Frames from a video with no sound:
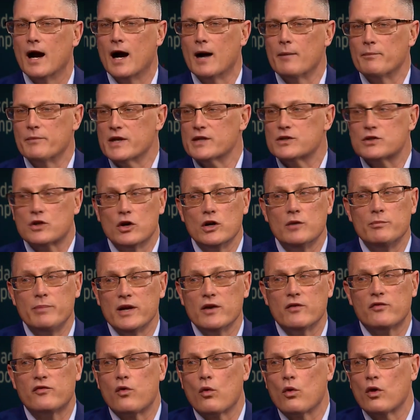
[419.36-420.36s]
this could
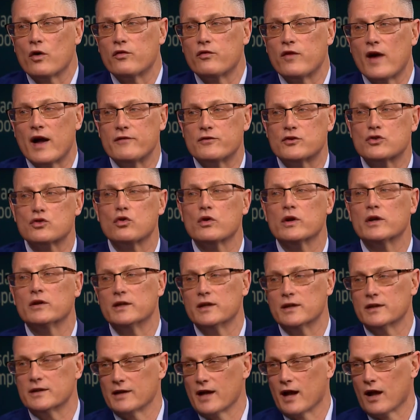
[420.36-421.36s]
be a $4 or $5
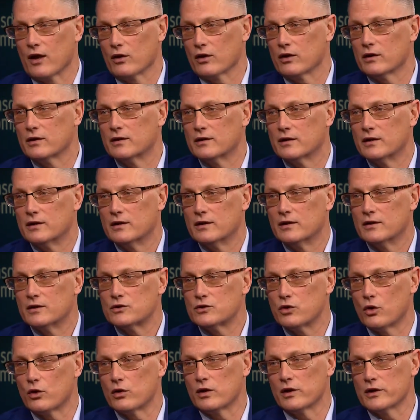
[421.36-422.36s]
trillion
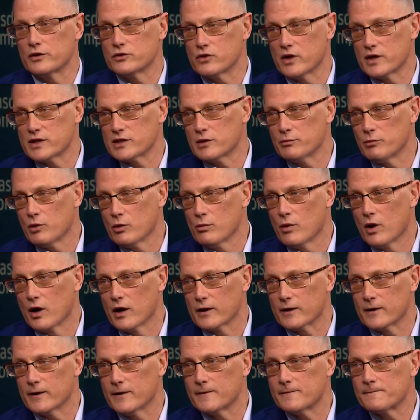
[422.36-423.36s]
total addressable
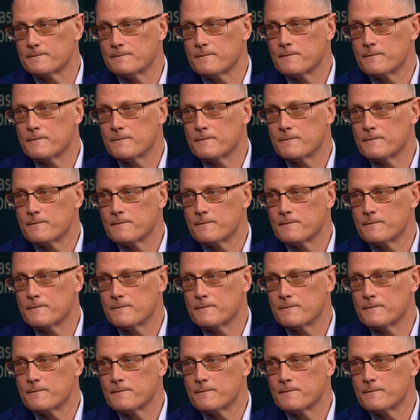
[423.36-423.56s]
market.